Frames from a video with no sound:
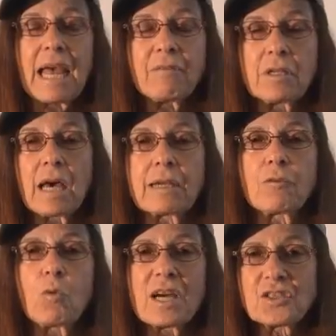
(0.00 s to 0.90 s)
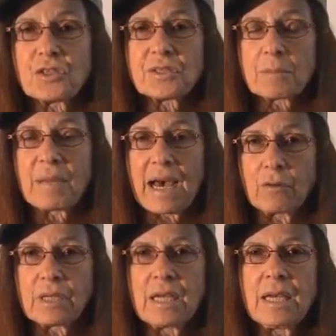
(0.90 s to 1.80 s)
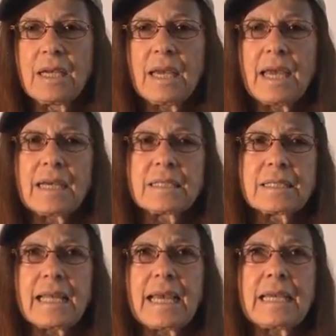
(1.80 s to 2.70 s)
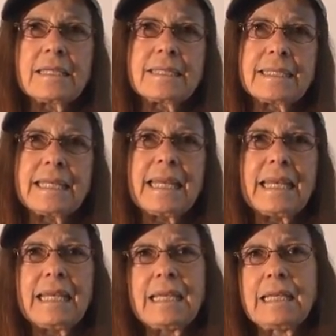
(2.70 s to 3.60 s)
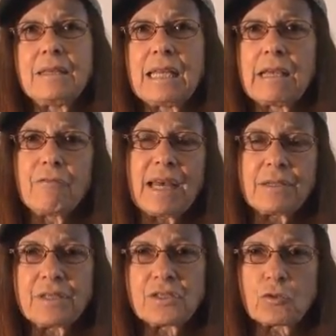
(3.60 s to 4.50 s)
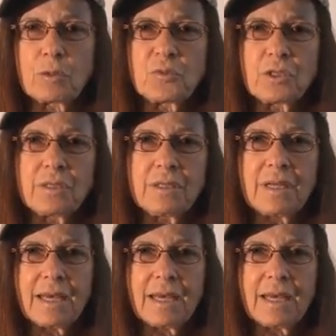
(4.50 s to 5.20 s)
have a lot of questions about as they see the event description